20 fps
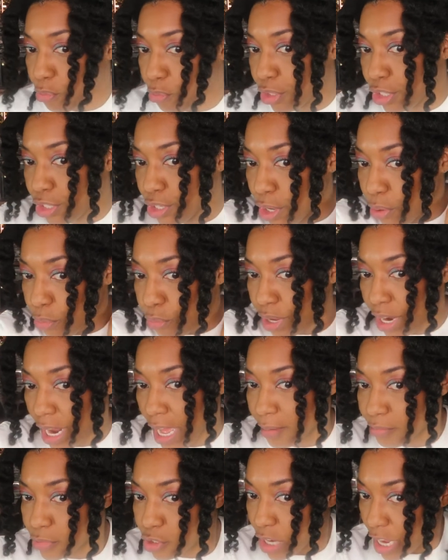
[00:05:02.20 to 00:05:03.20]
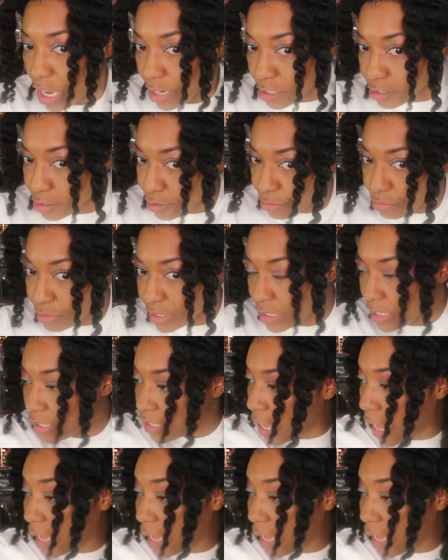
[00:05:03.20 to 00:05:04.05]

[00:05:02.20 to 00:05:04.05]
really know what I'm trying to do with it.